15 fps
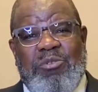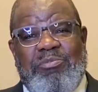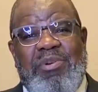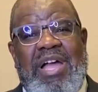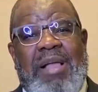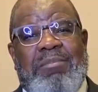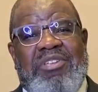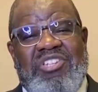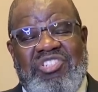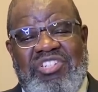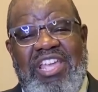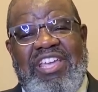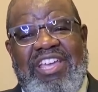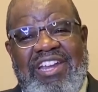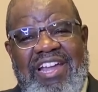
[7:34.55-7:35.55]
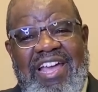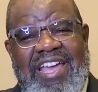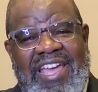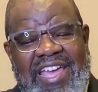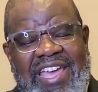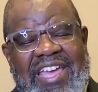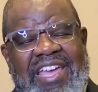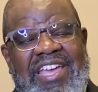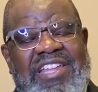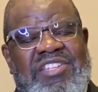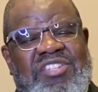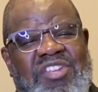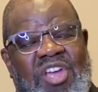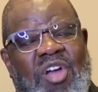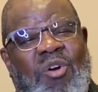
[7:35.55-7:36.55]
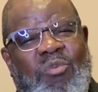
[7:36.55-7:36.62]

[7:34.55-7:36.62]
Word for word: probably shaking our heads,